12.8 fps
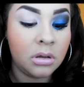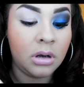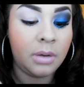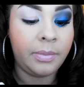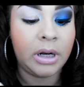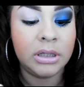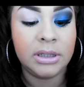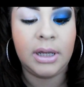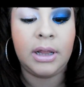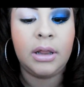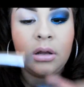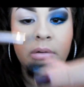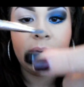I'm going to take a
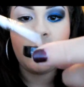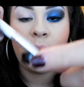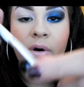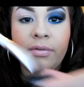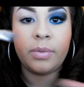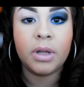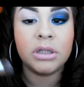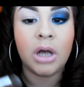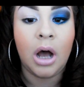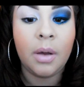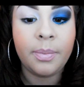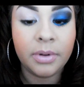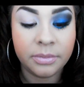little bit more from the
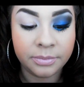top,